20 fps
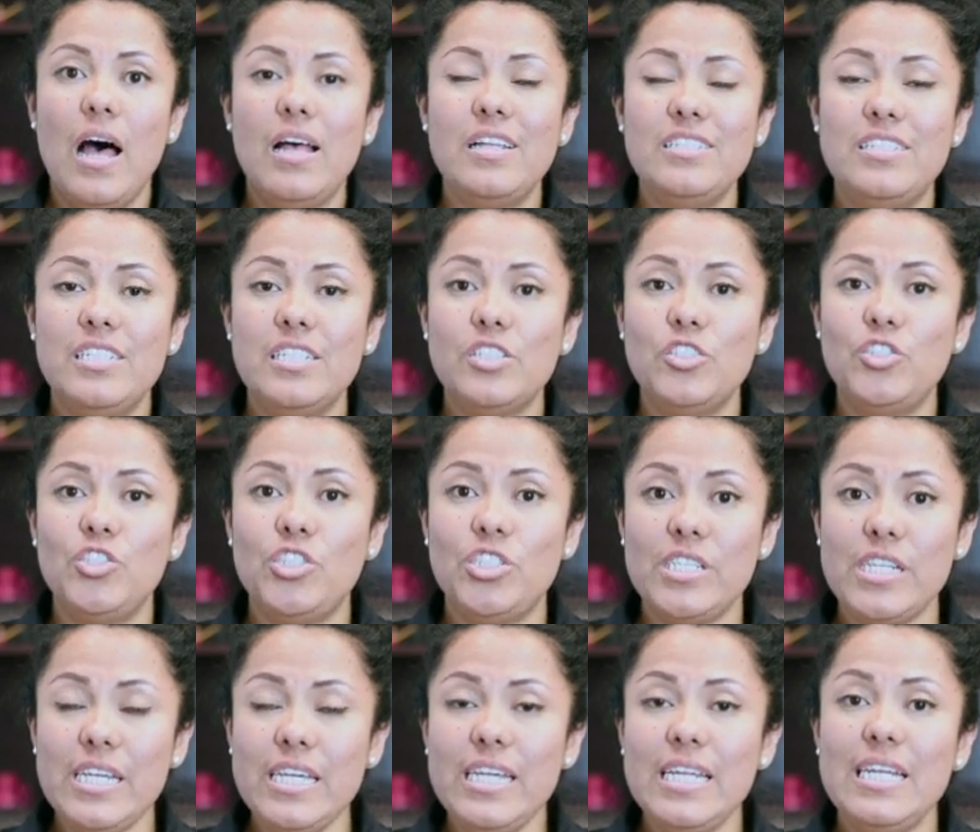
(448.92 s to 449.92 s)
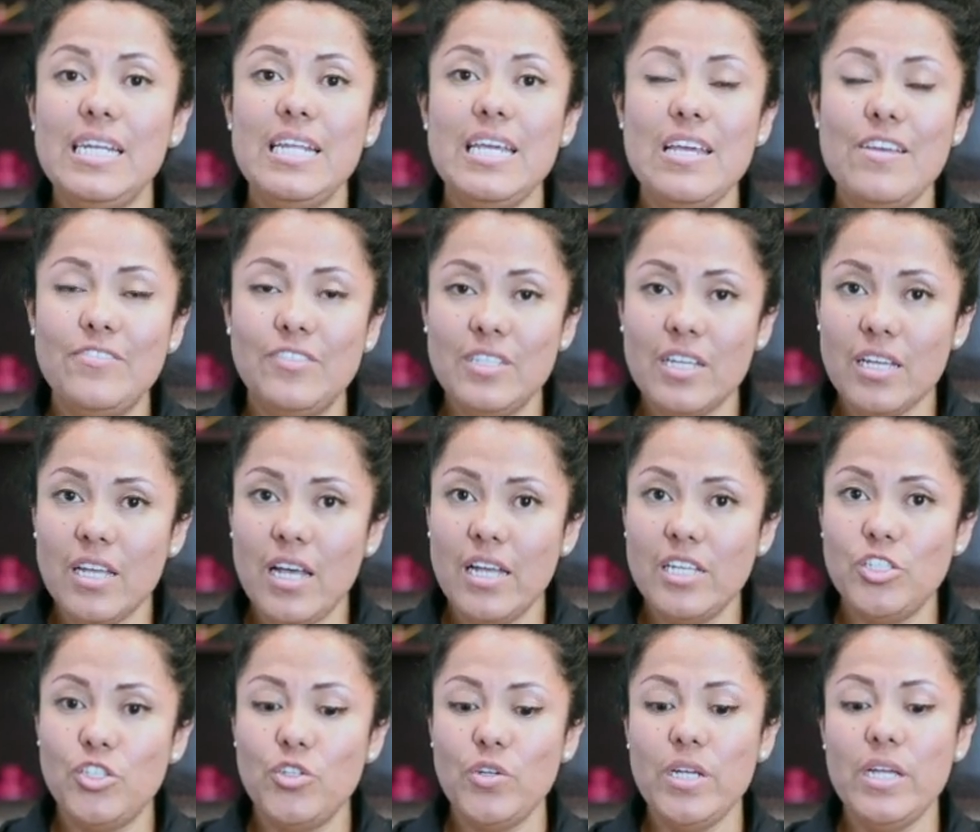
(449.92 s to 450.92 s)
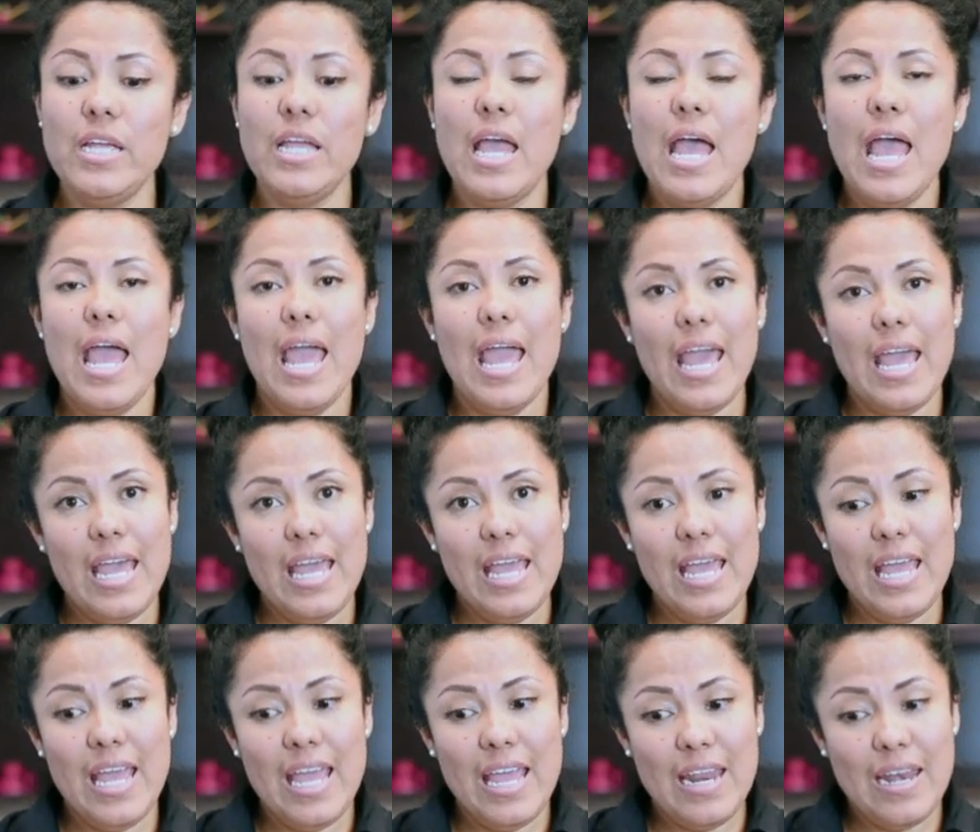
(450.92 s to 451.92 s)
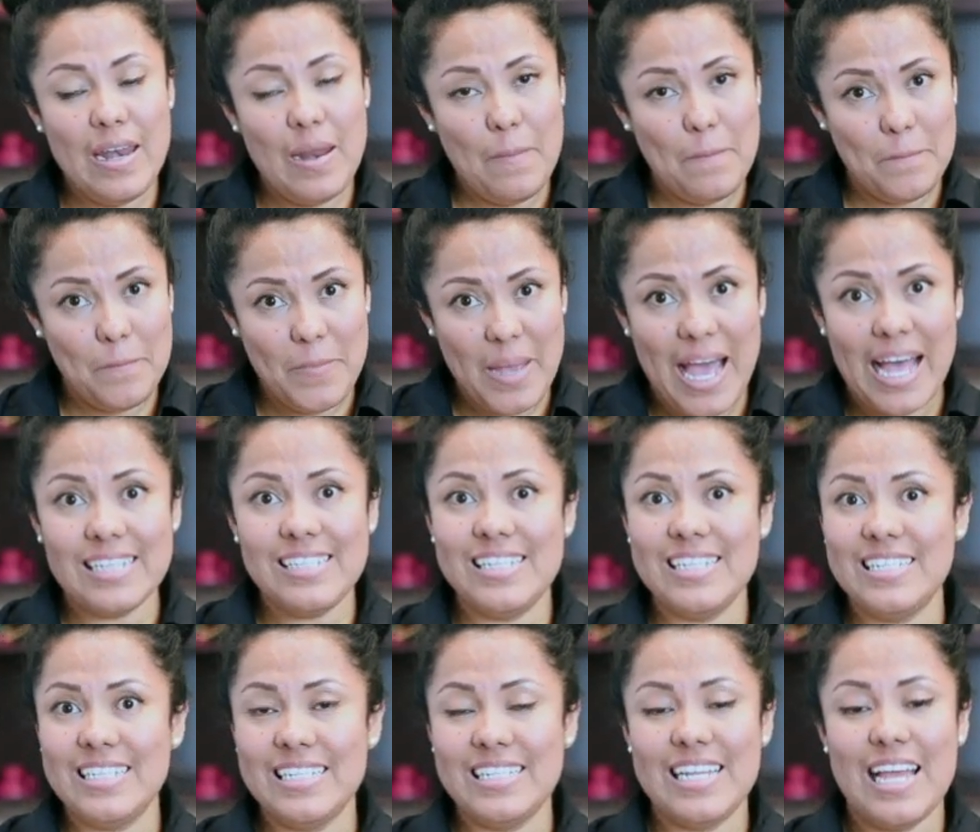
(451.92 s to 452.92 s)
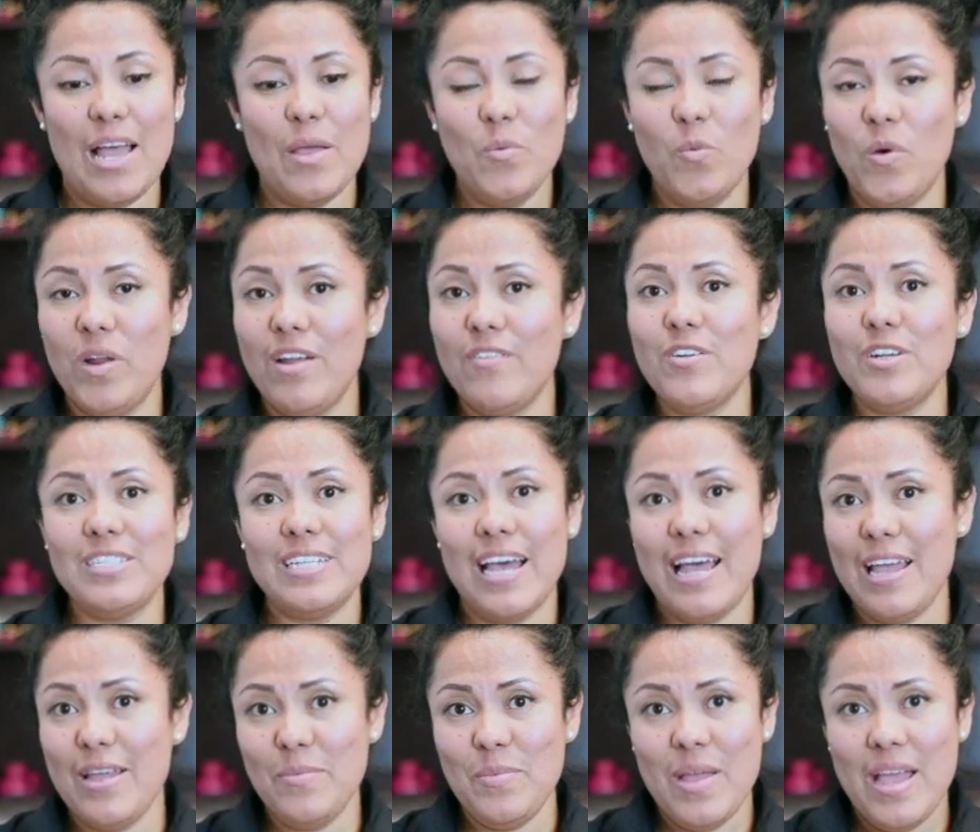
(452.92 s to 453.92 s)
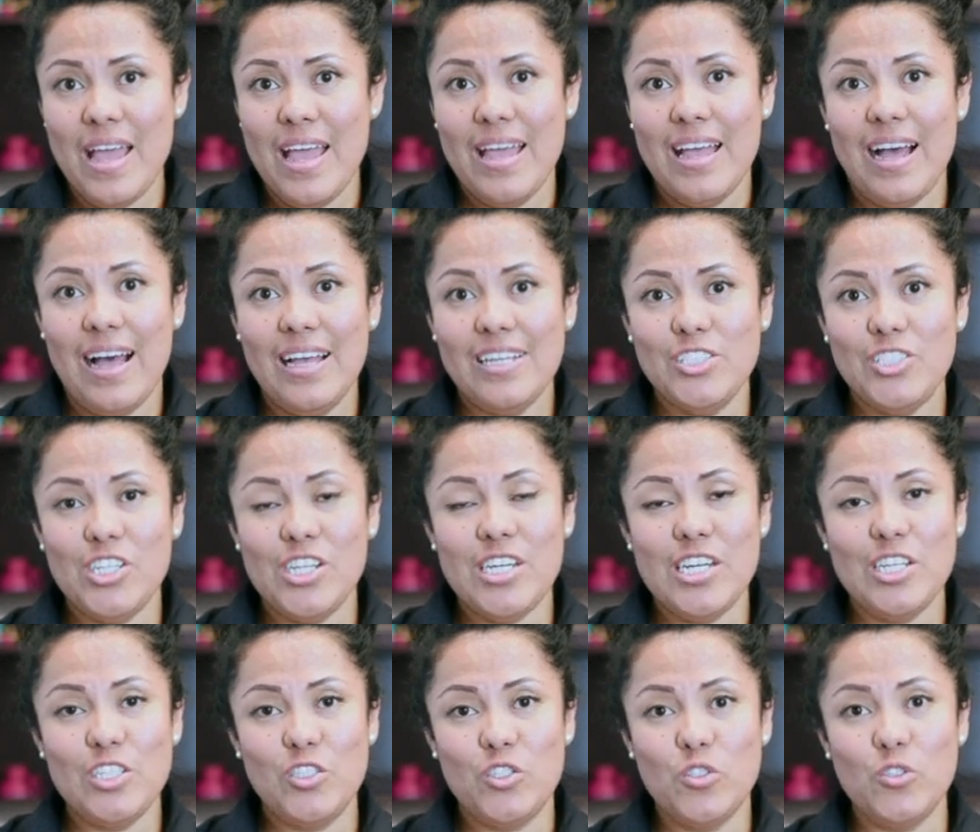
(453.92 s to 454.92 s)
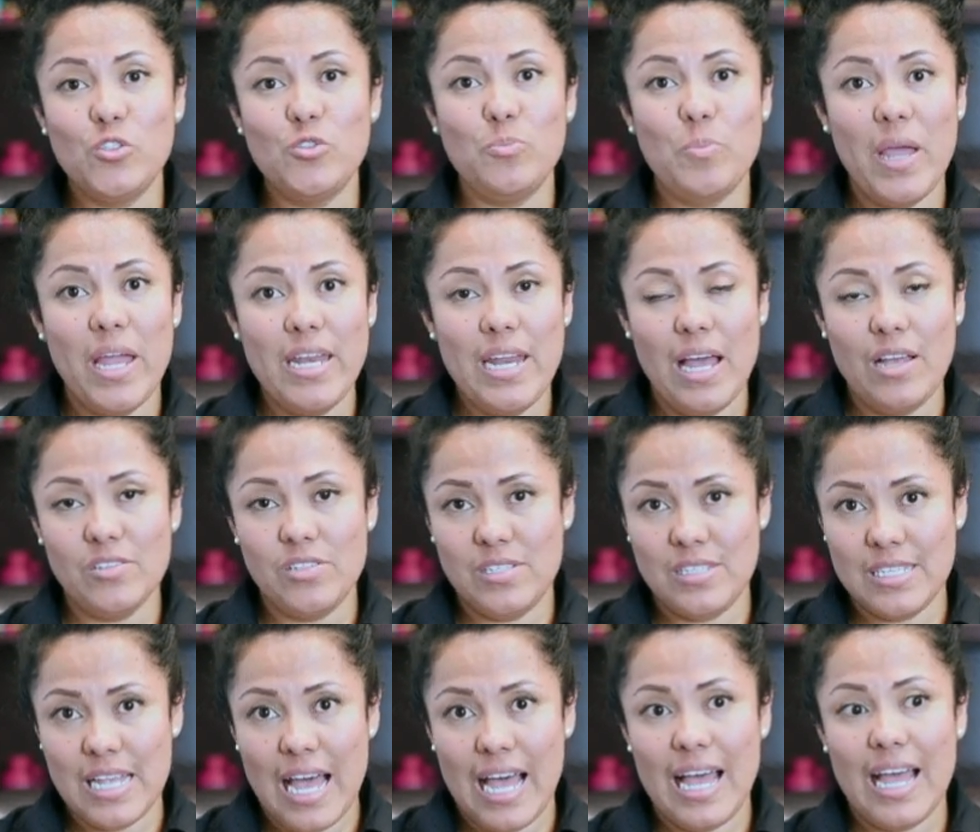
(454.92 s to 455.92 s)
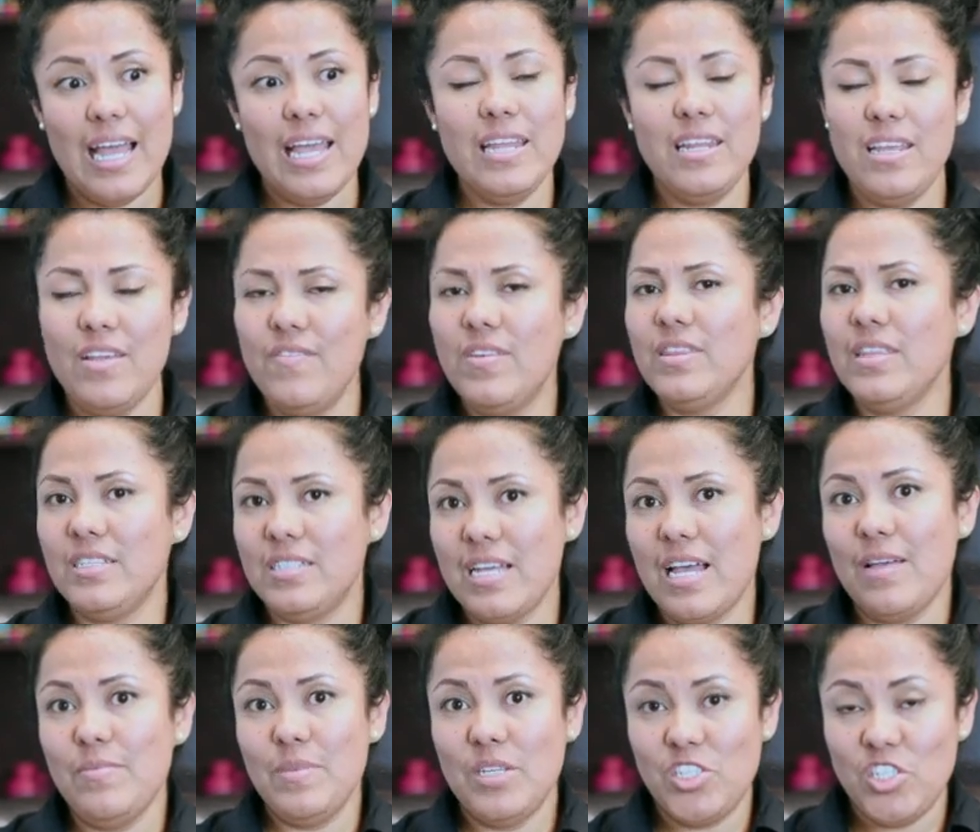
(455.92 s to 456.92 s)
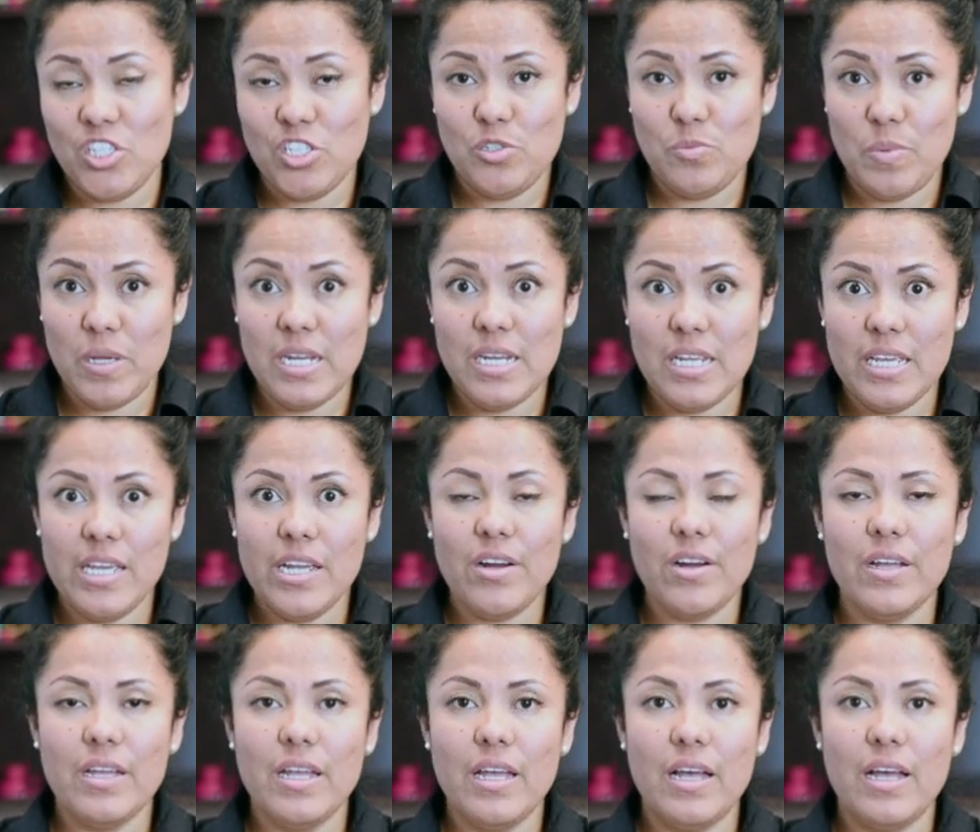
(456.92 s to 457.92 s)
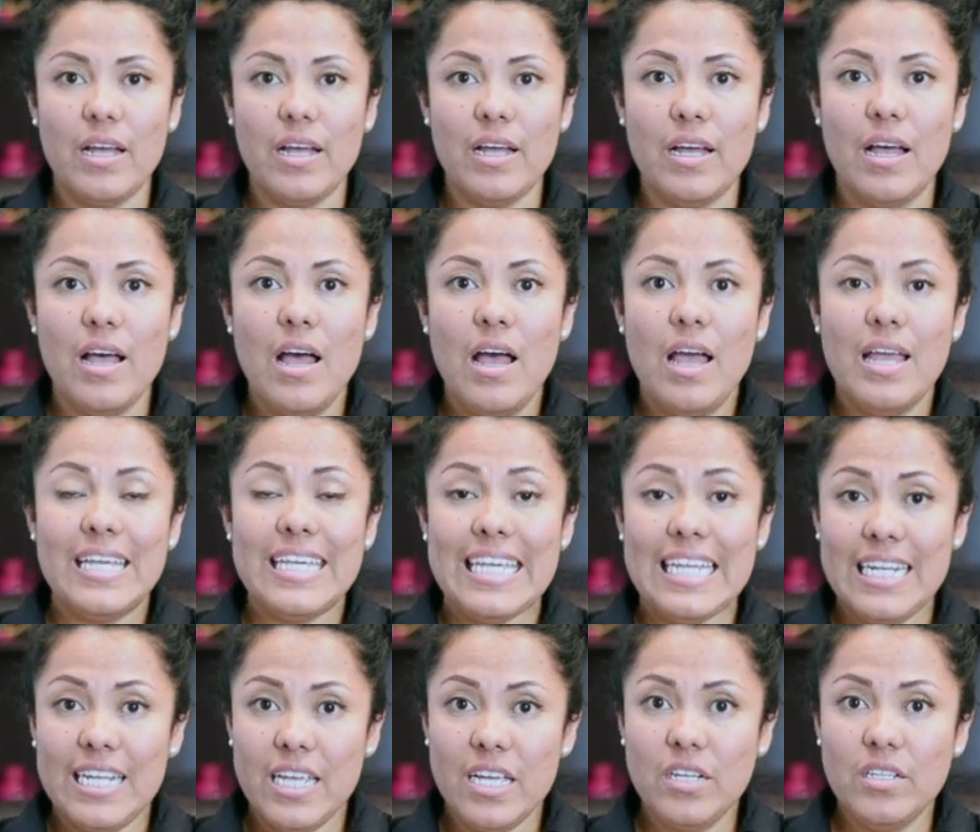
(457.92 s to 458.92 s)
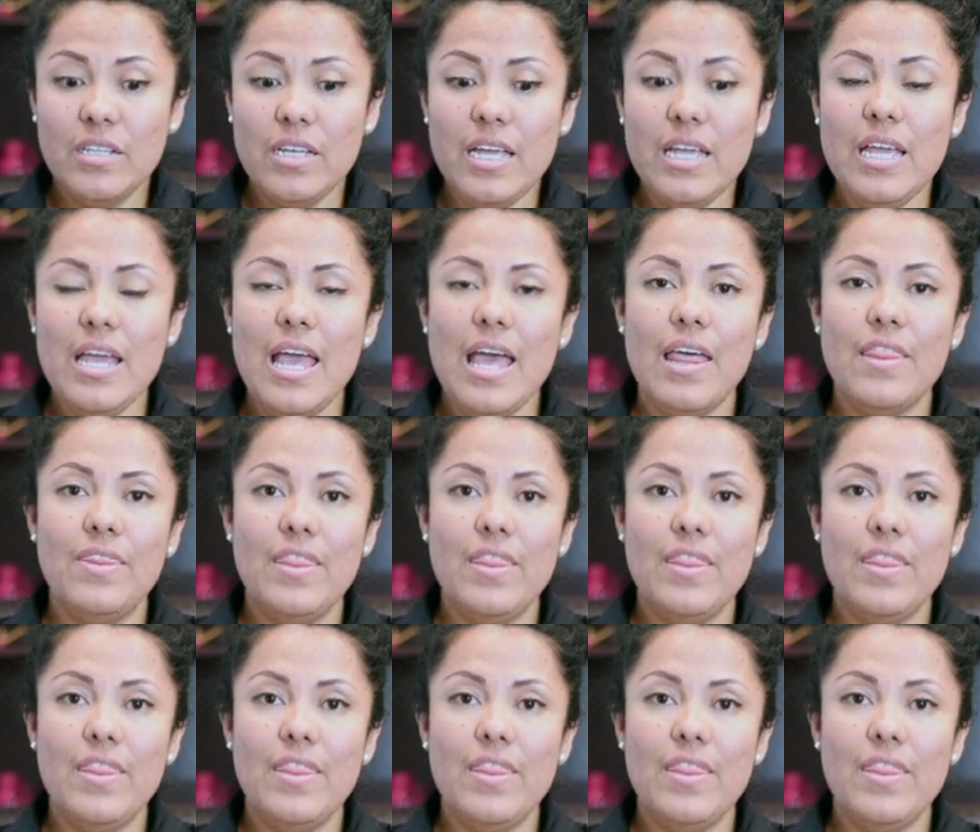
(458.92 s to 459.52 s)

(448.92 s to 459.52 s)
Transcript: until she leaves the country and passes the time, whatever time she needs to spend outside, given the time that she's been here illegally.